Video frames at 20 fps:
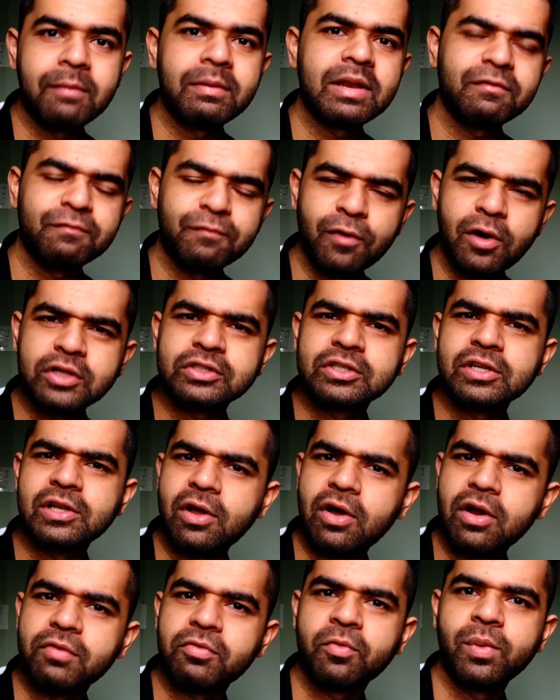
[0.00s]
mean, I've watched a
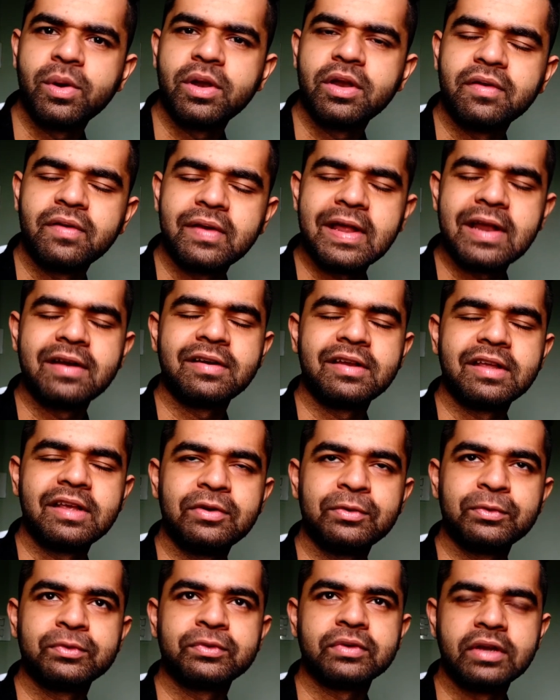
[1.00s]
lot of Quentin
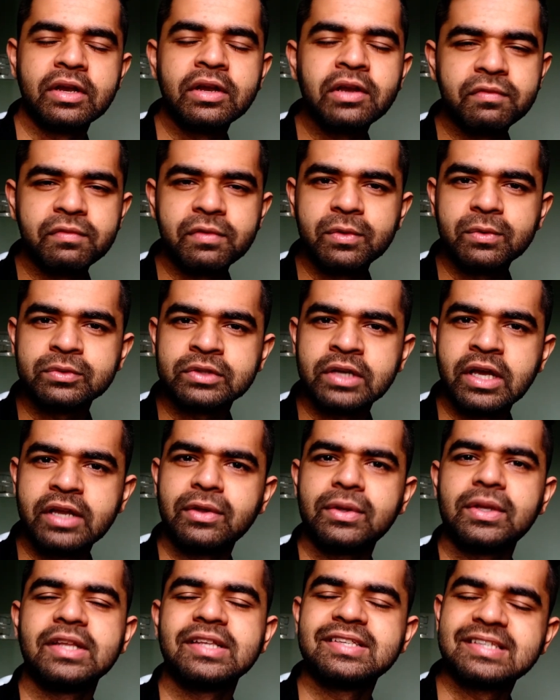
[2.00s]
Tarantino's interviews and
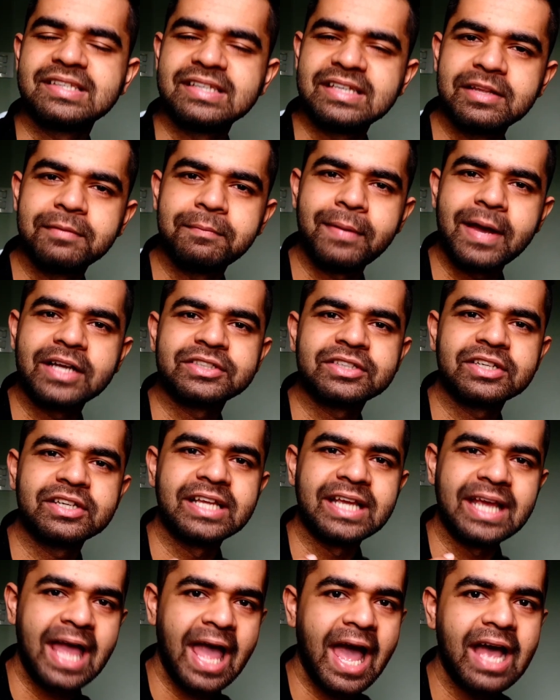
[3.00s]
you can see the passion
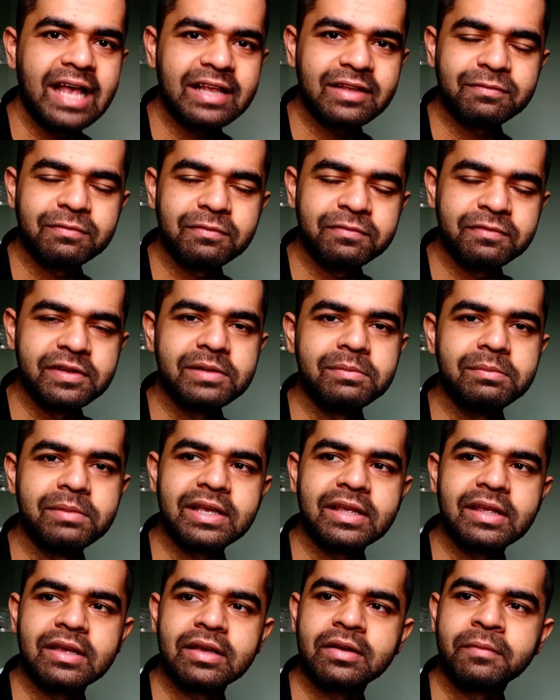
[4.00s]
he has for
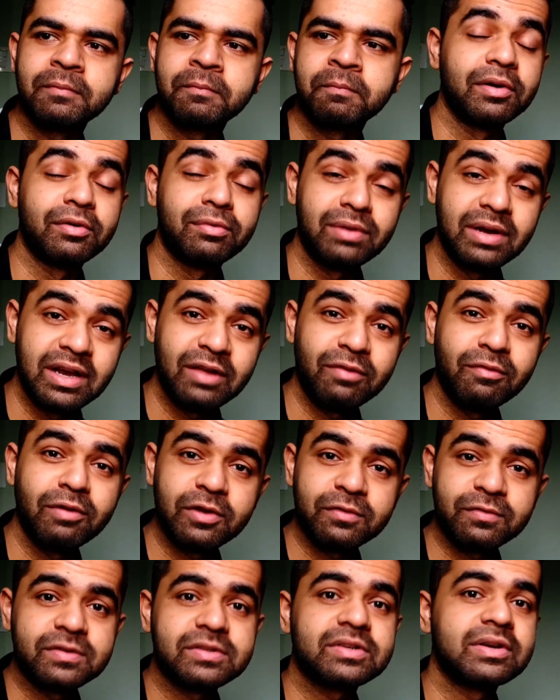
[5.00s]
filmmaking. But reading one
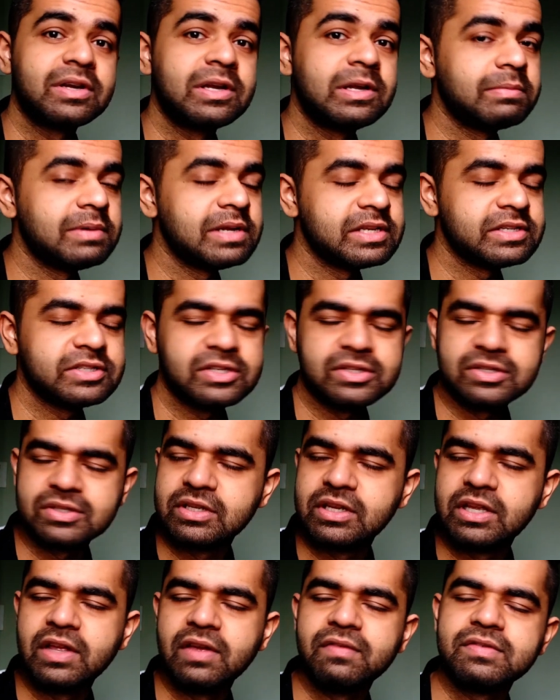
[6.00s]
of his screenplays
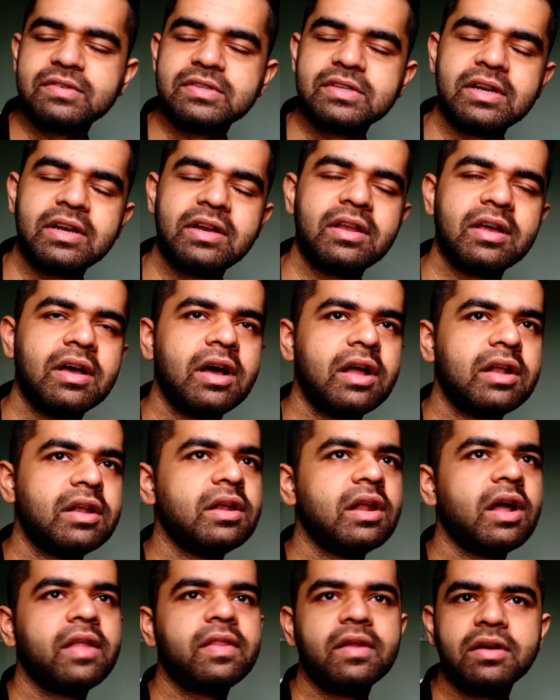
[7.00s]
just gives it
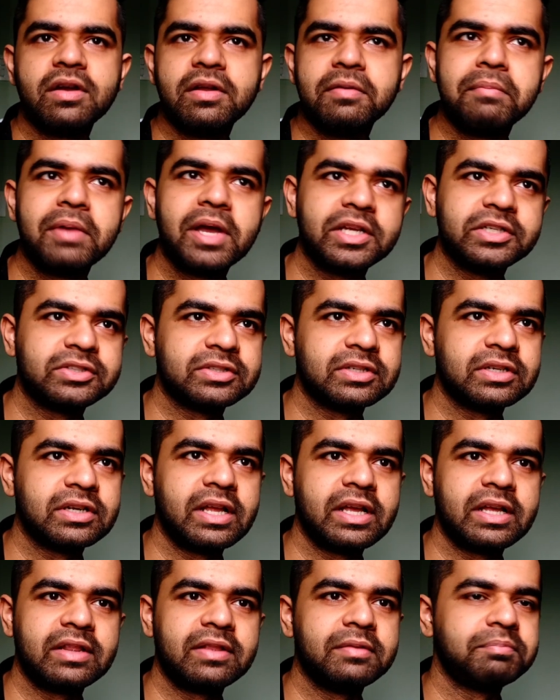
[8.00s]
another dimension.
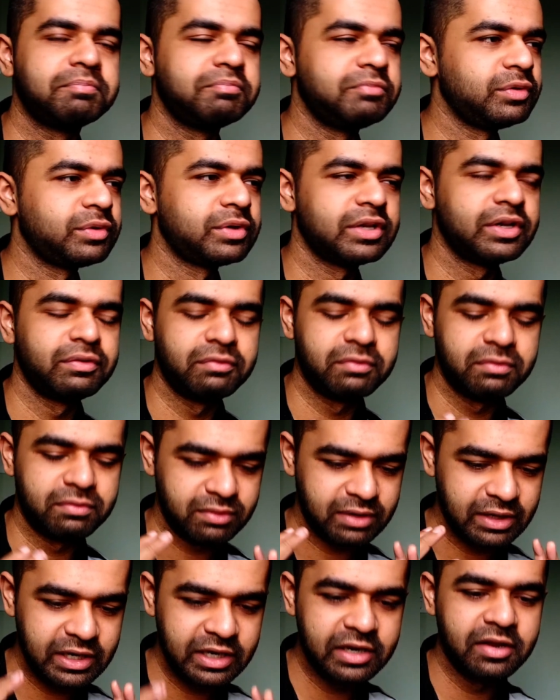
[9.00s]
You can
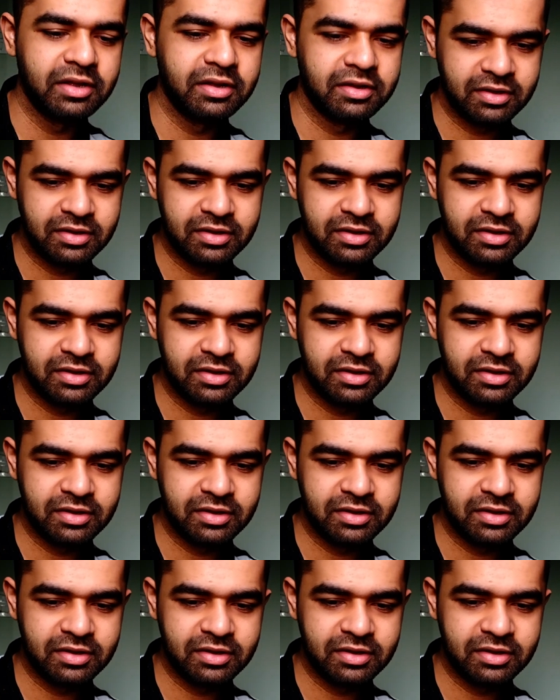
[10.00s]
read